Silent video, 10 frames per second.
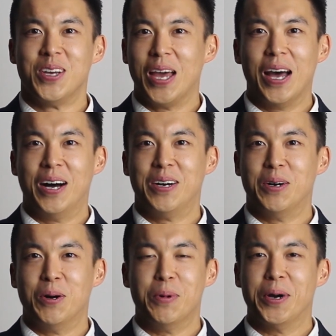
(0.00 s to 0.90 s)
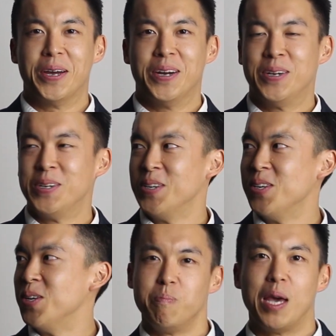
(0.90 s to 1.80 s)
Yeah, oh boy.
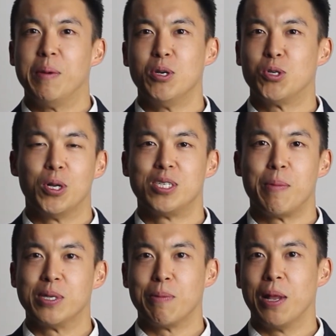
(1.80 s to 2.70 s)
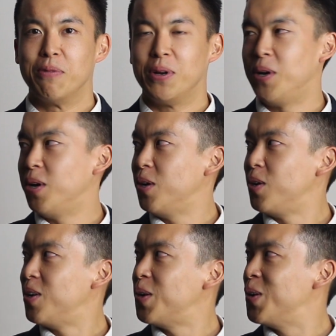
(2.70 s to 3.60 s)
Maybe you shouldn't send me some love.
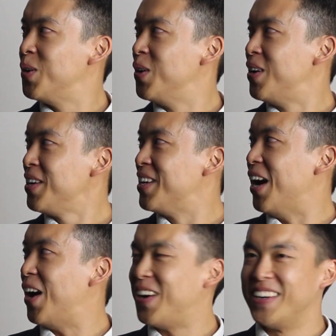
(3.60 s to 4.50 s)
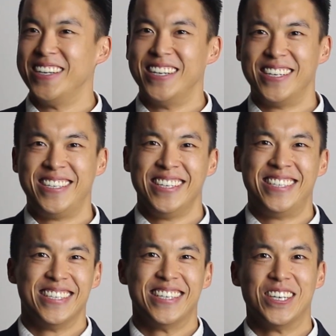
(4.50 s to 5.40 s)
Yeah.
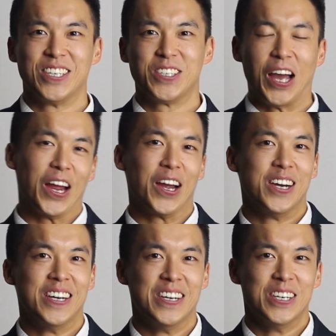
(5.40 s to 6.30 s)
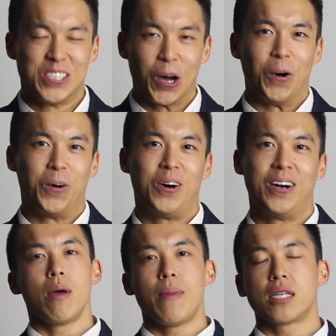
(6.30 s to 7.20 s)
Okay, so
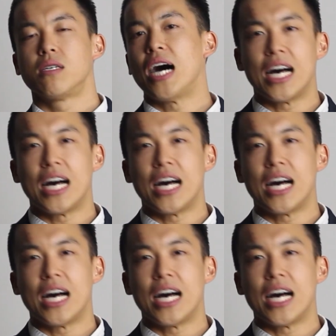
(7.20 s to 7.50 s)
coming back to